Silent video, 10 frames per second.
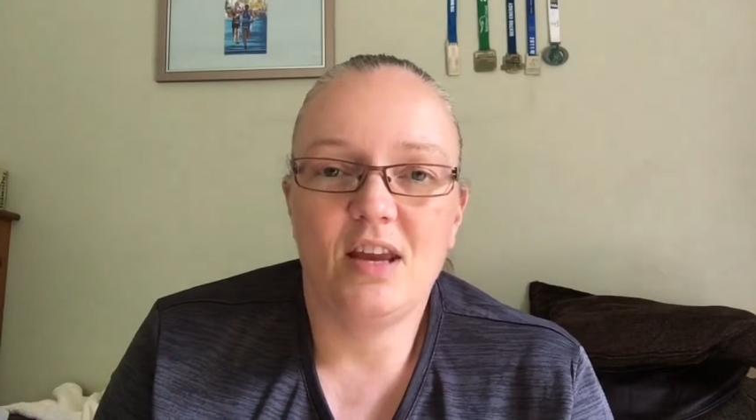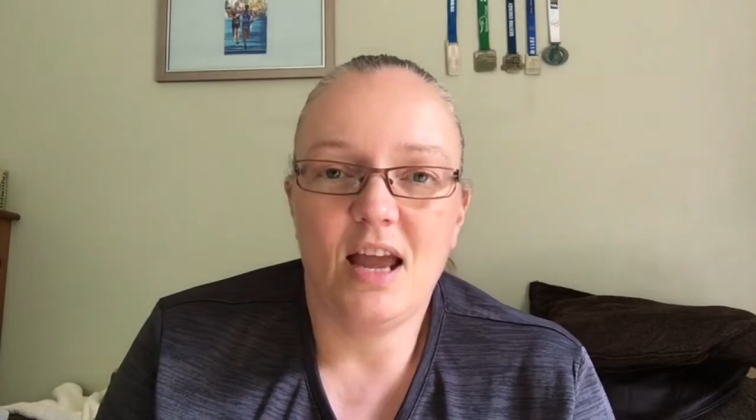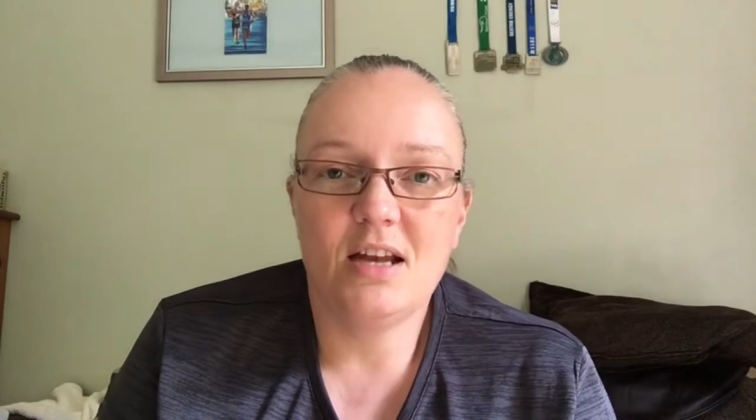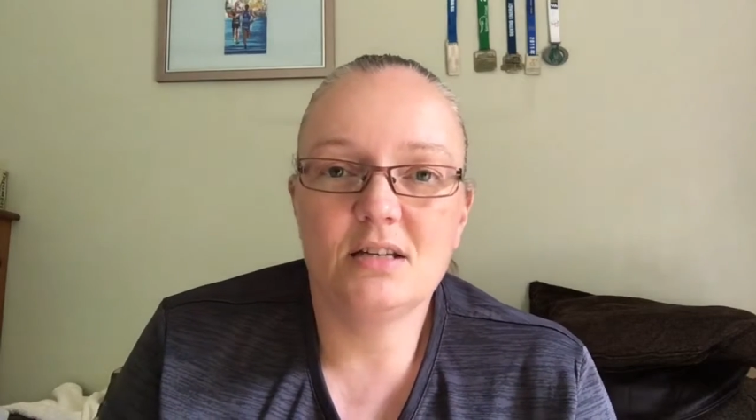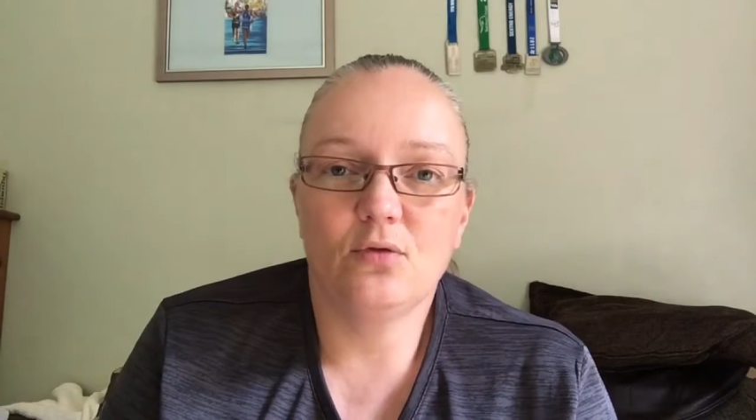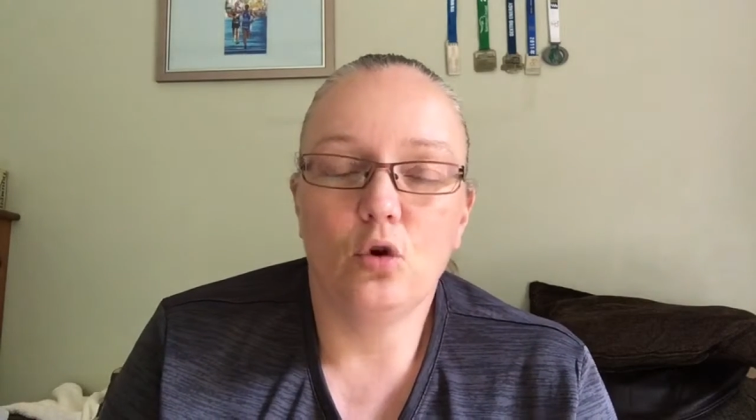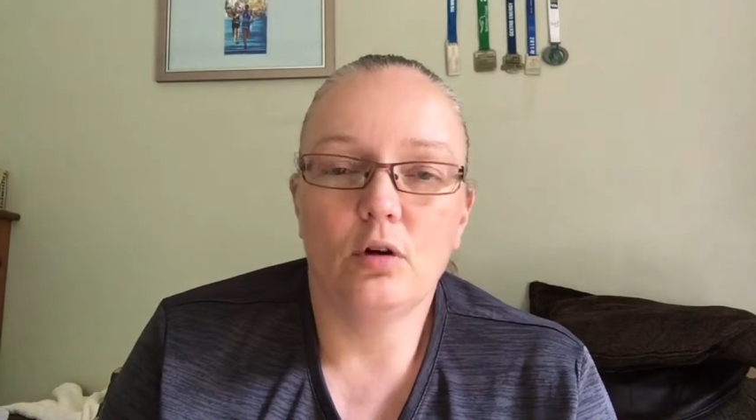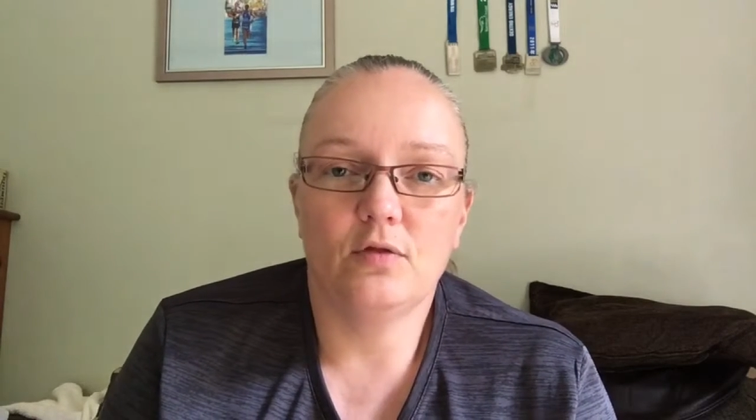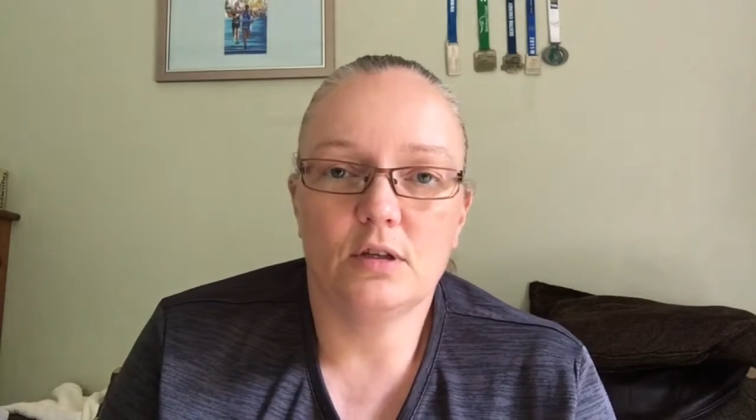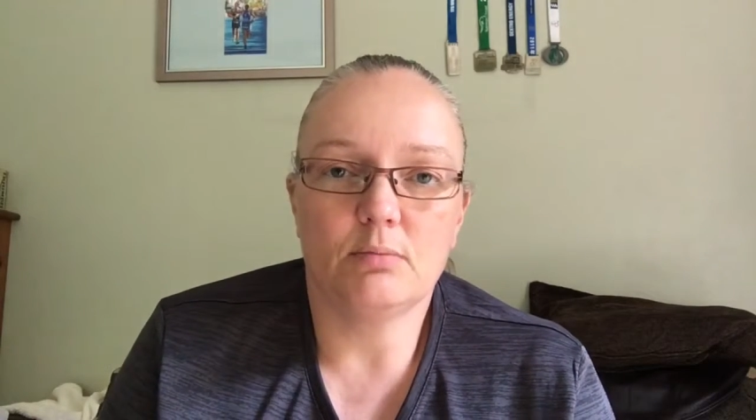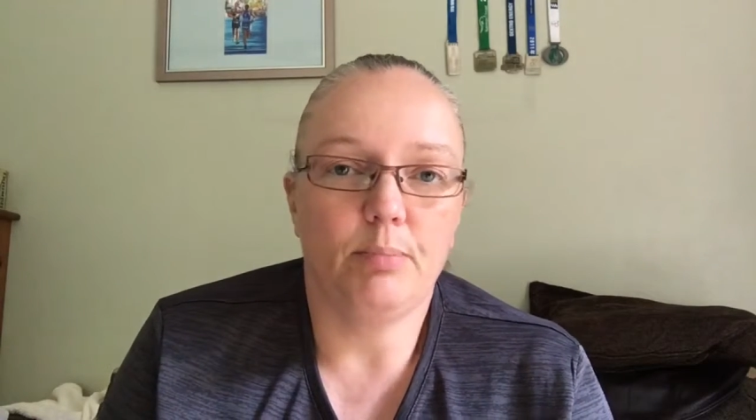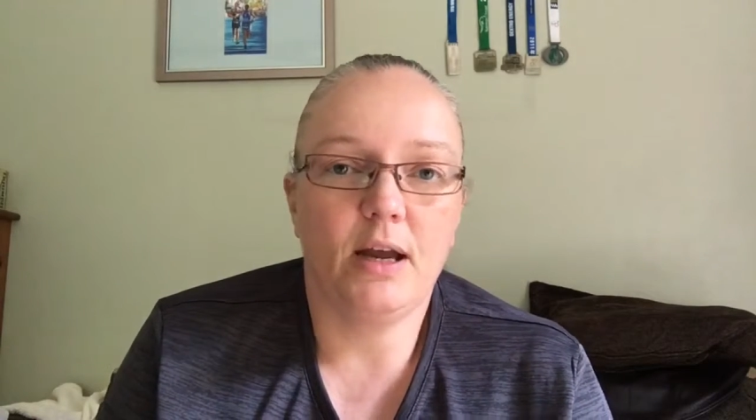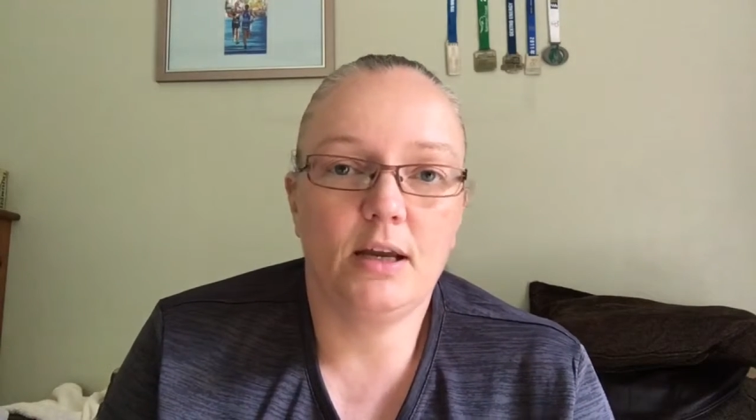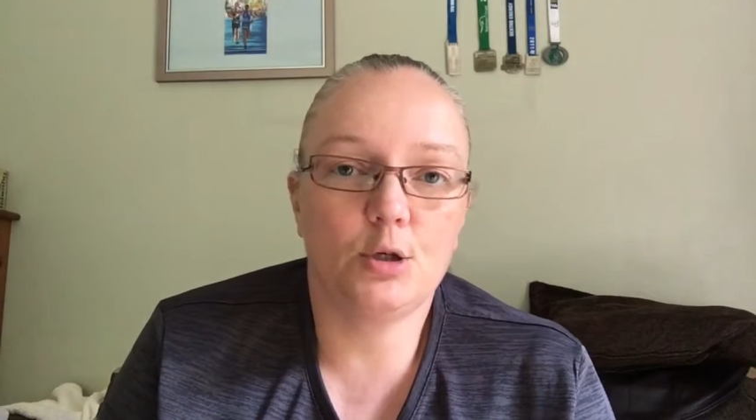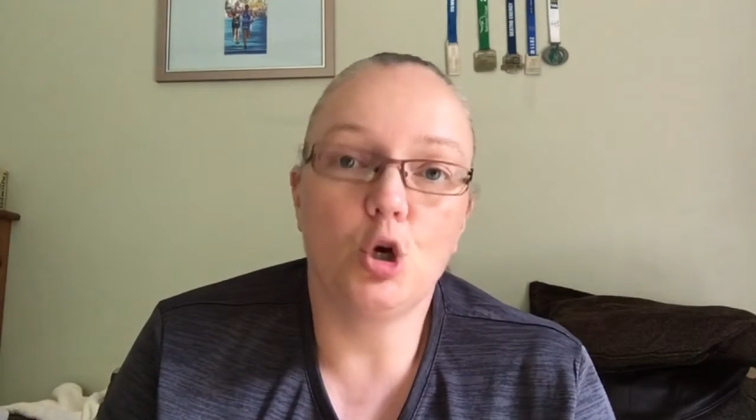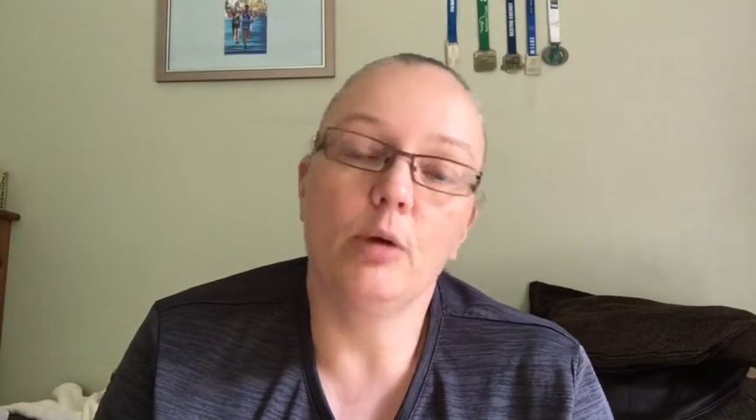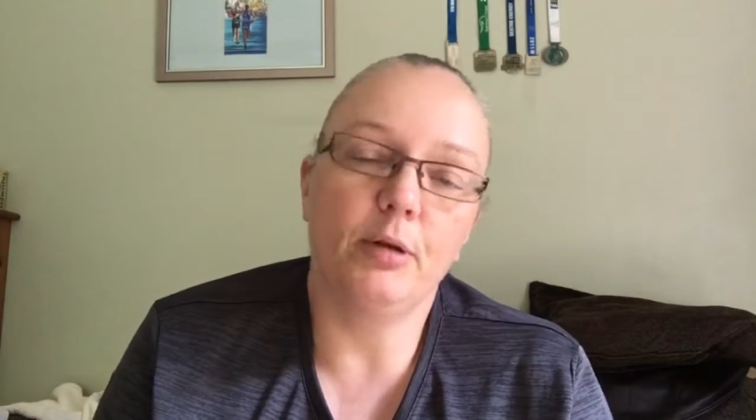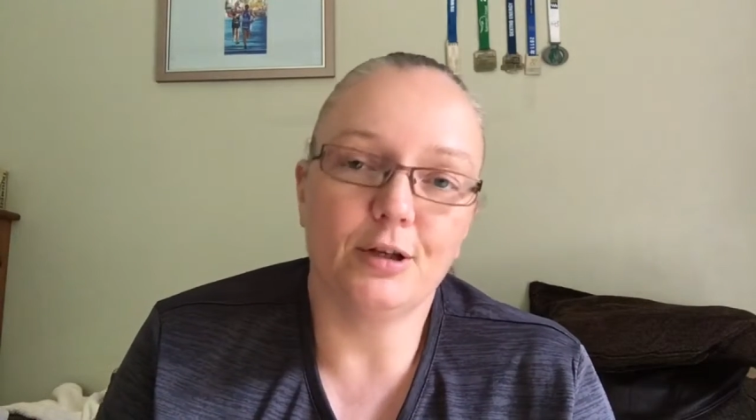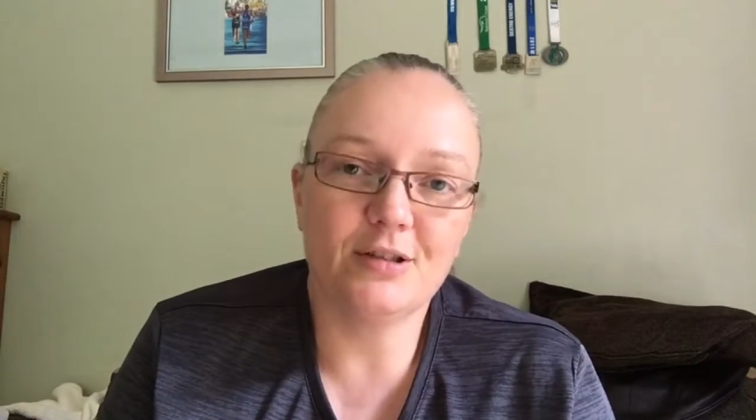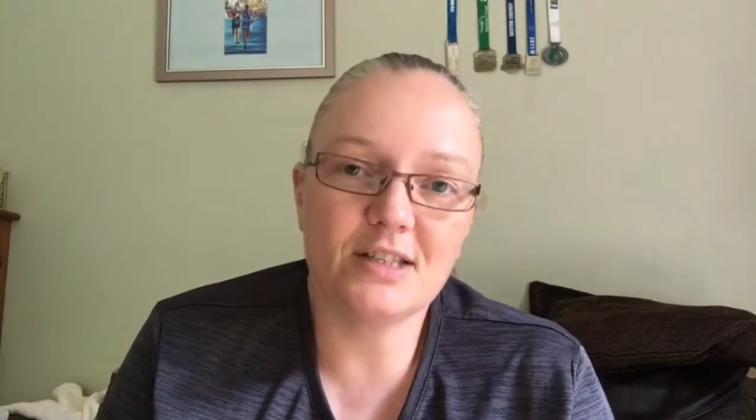the end of all of this bike
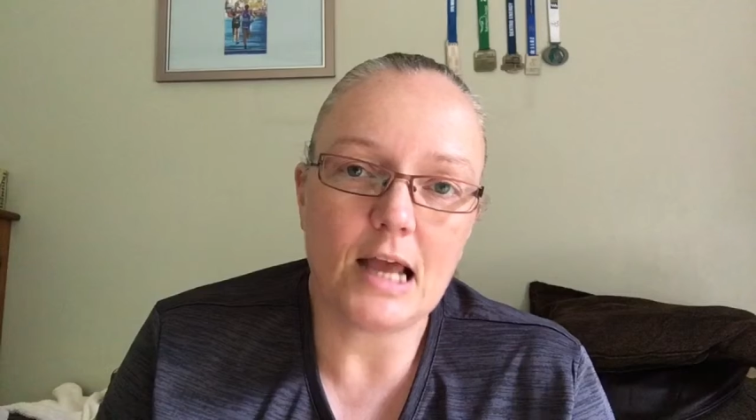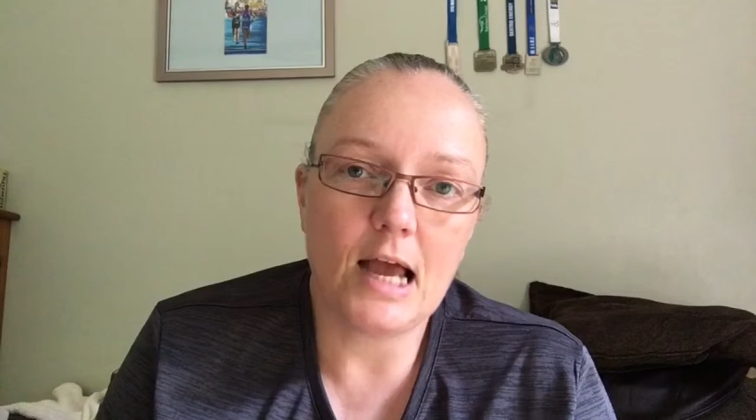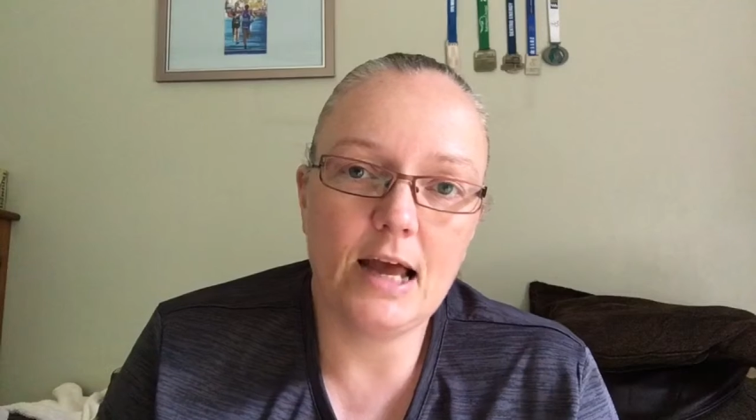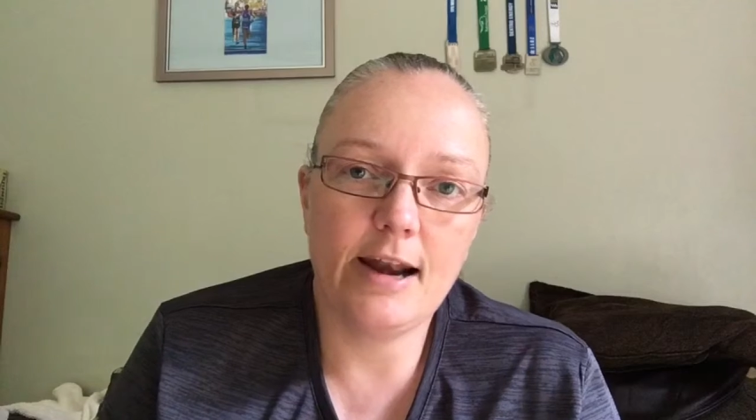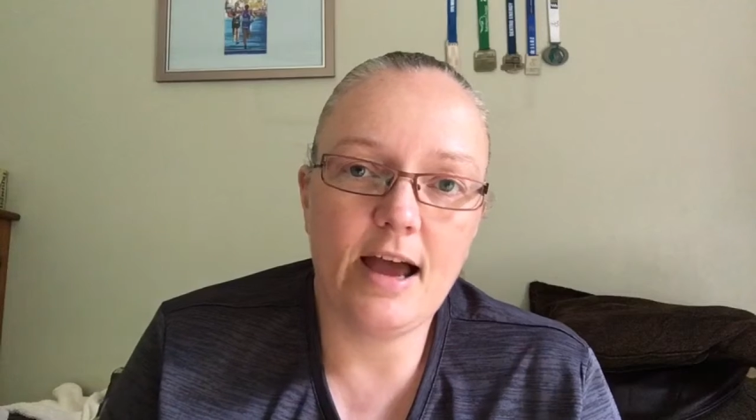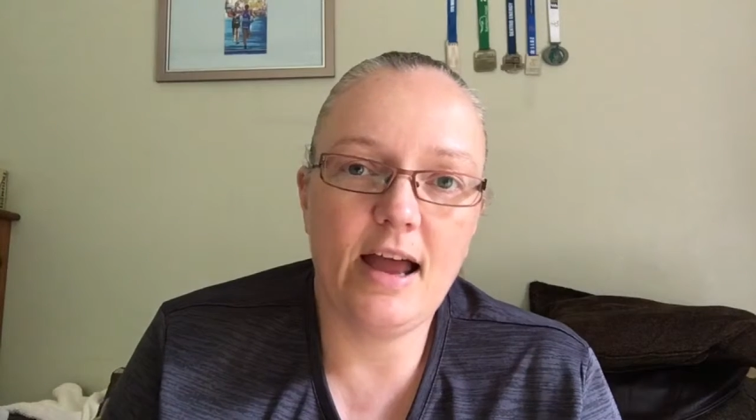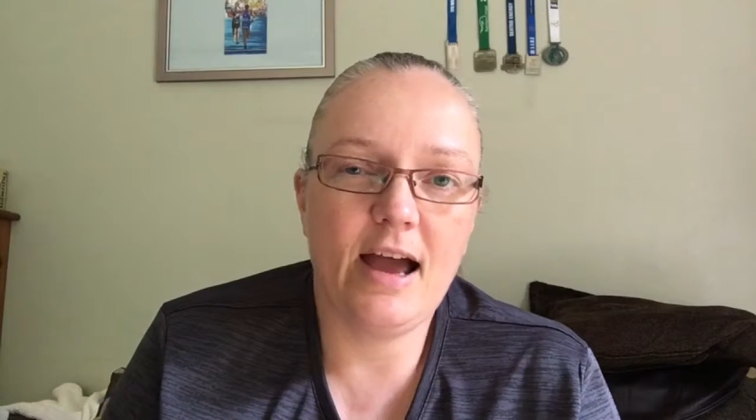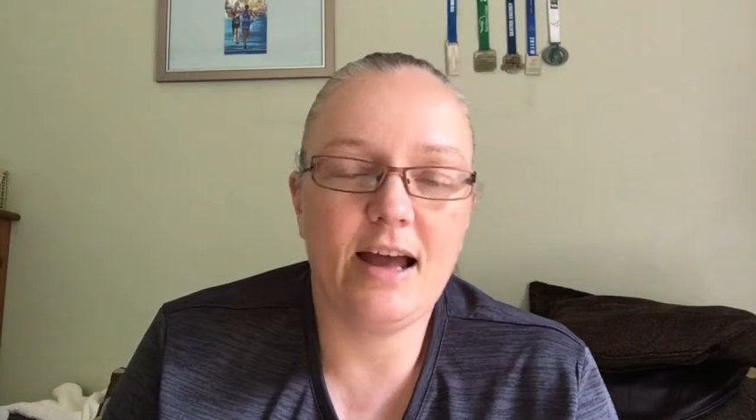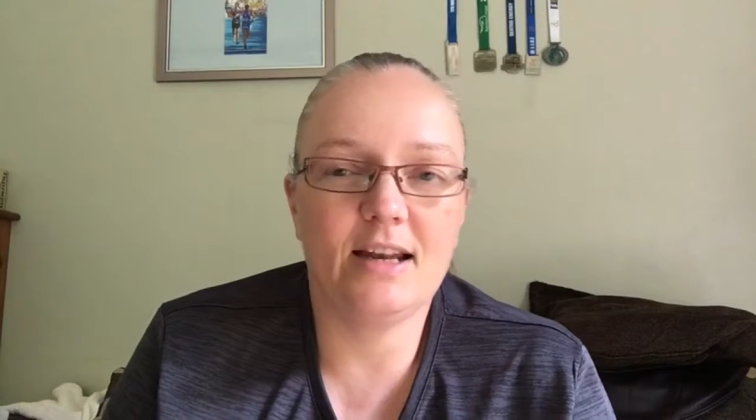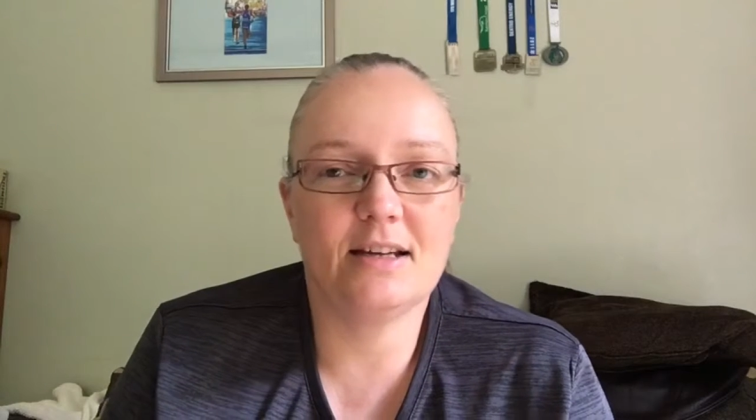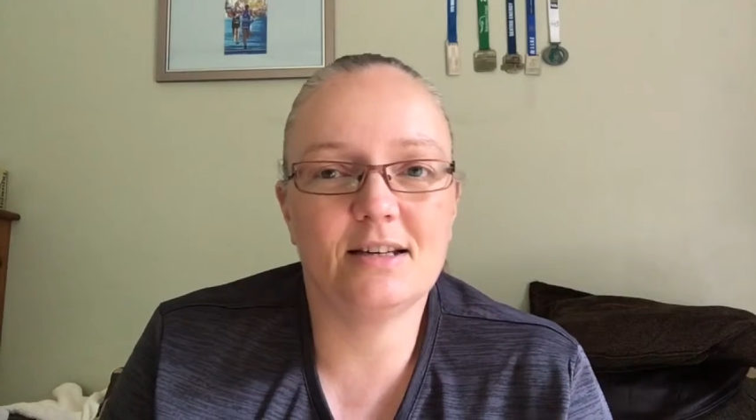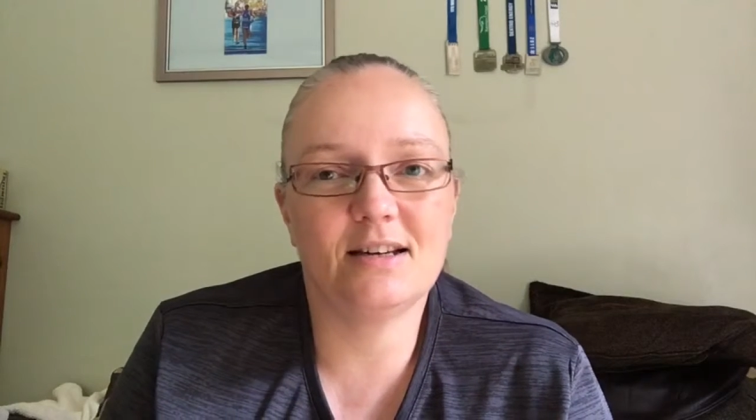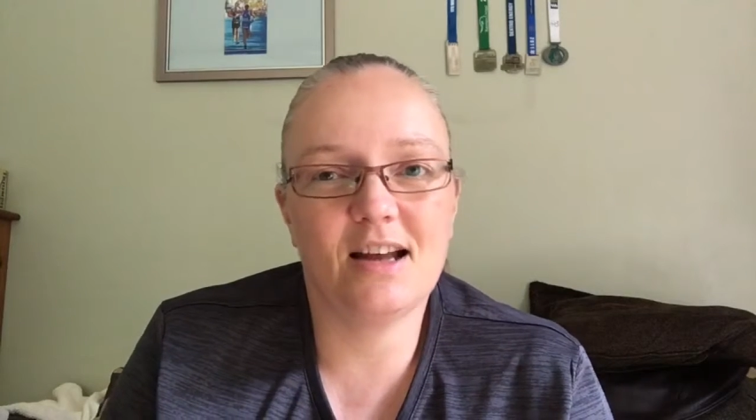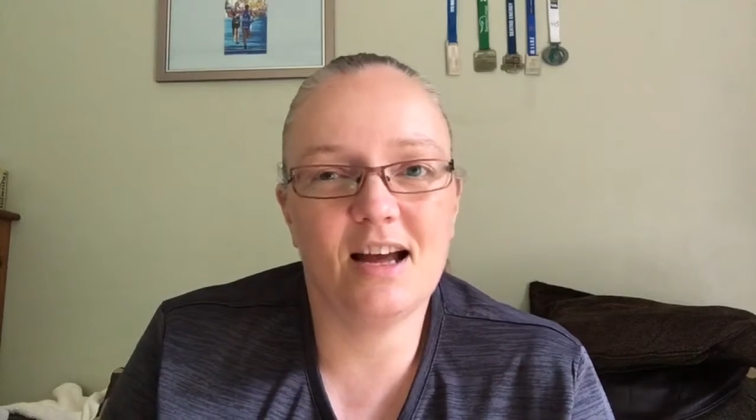turbulence, and I had it